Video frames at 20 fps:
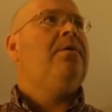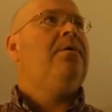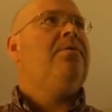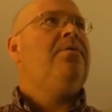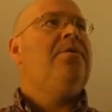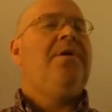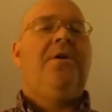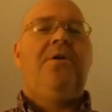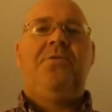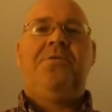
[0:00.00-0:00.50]

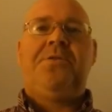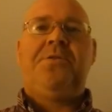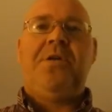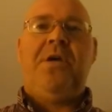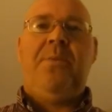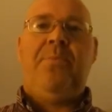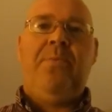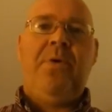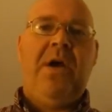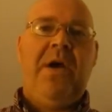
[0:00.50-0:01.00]
there's
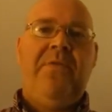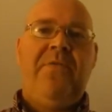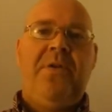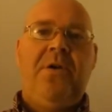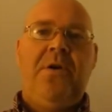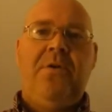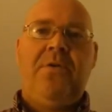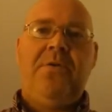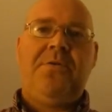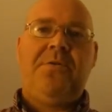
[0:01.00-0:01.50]
uh, private
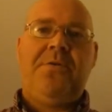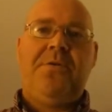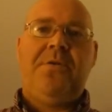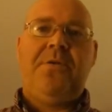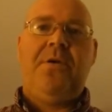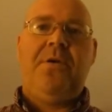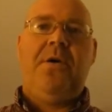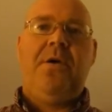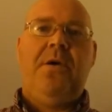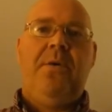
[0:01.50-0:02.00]
owners,
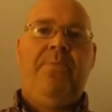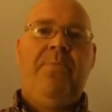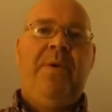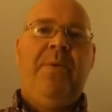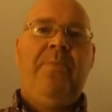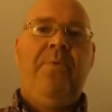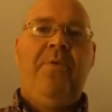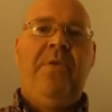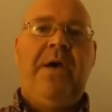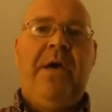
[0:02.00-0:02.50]

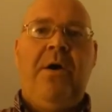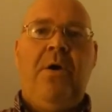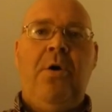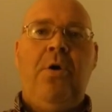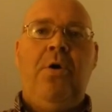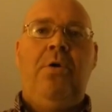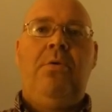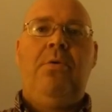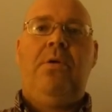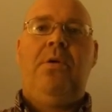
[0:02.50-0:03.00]
people that
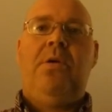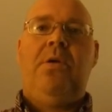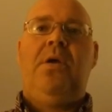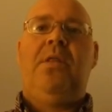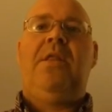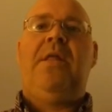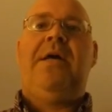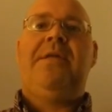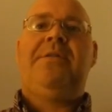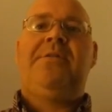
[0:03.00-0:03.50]
own
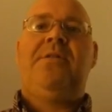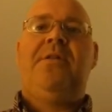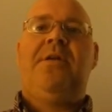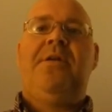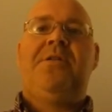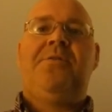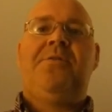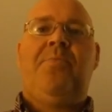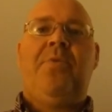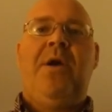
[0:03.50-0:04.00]
lots and
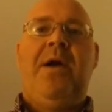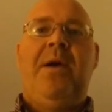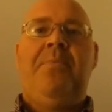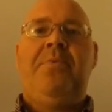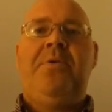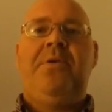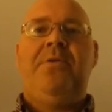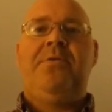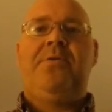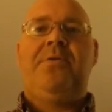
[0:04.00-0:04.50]
lots of
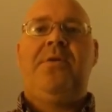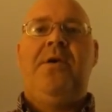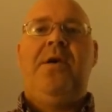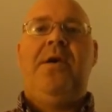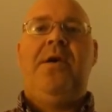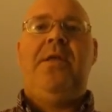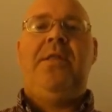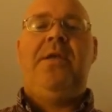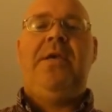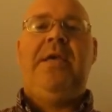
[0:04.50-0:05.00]
properties,
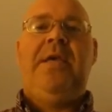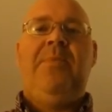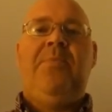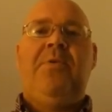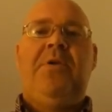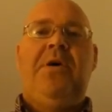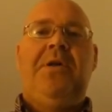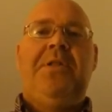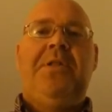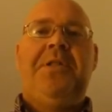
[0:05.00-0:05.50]
and they keep
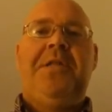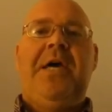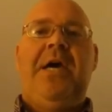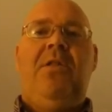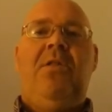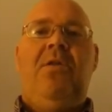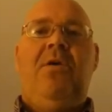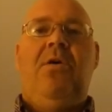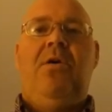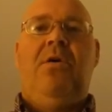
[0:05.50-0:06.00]
it on the
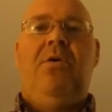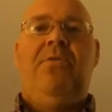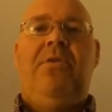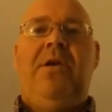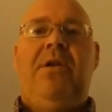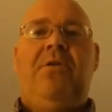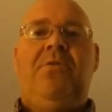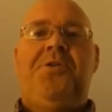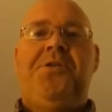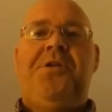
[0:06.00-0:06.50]
down low. They
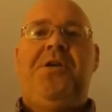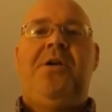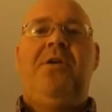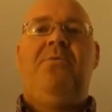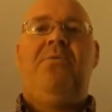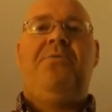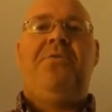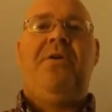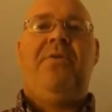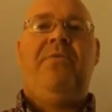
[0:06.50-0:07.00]
don't share it
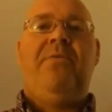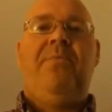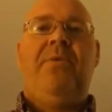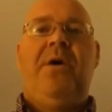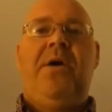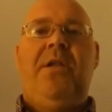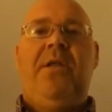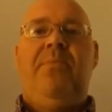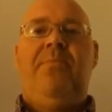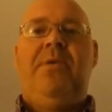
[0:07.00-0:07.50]
with
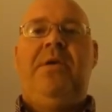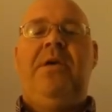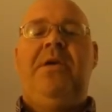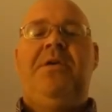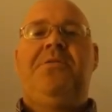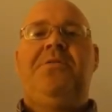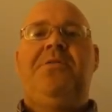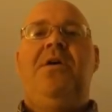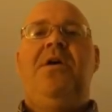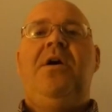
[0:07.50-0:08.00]
everybody
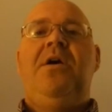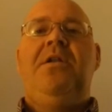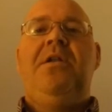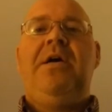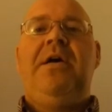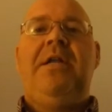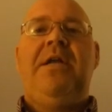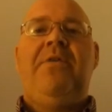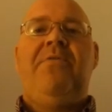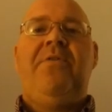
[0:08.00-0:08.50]
because
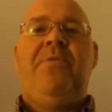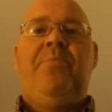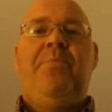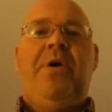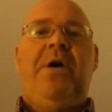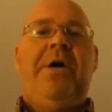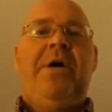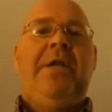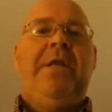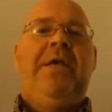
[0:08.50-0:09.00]
not
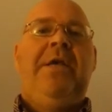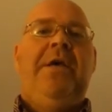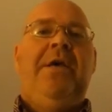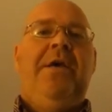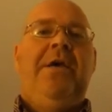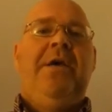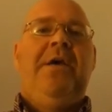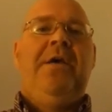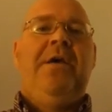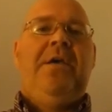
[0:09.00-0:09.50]
everybody
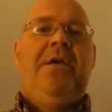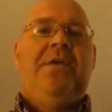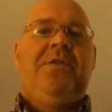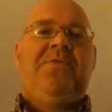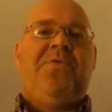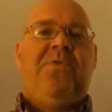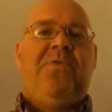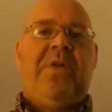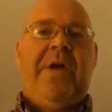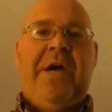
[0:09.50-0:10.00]
is
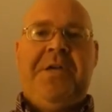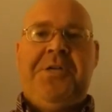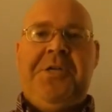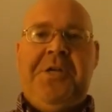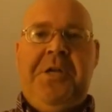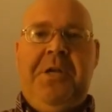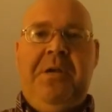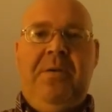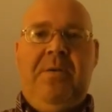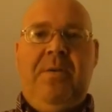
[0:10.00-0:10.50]

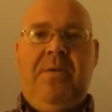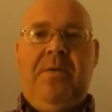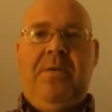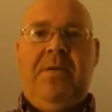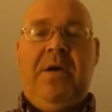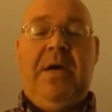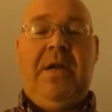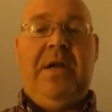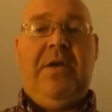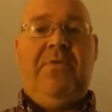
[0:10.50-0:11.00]
flashy.
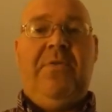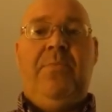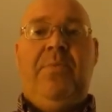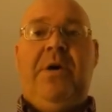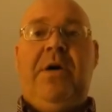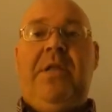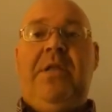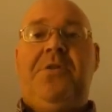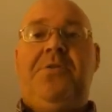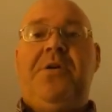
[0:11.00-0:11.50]
Not
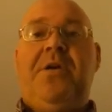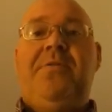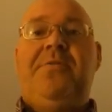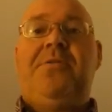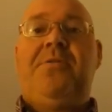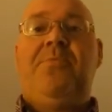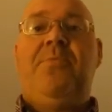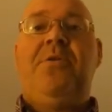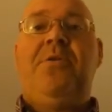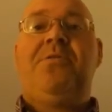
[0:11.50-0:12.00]
everybody drives
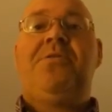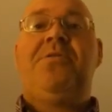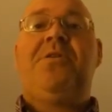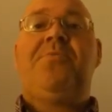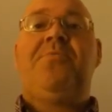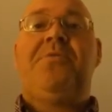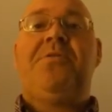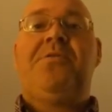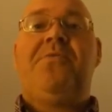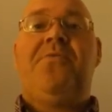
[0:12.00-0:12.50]
the most
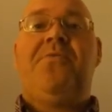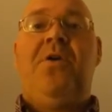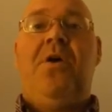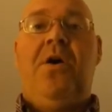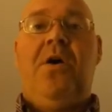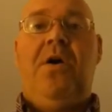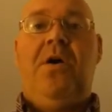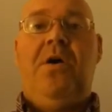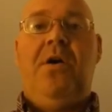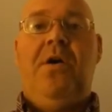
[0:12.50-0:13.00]
expensive
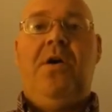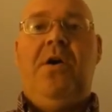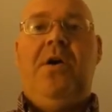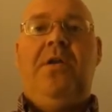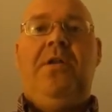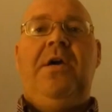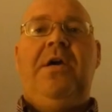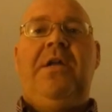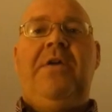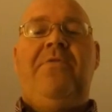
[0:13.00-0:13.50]
car.
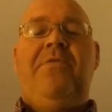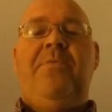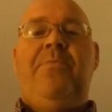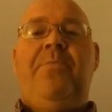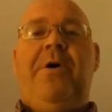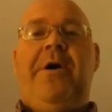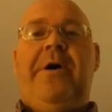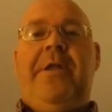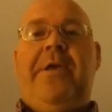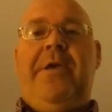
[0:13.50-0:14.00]
Not
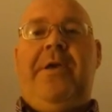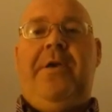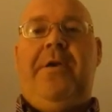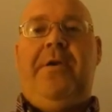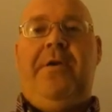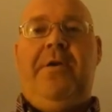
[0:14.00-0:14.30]
everybody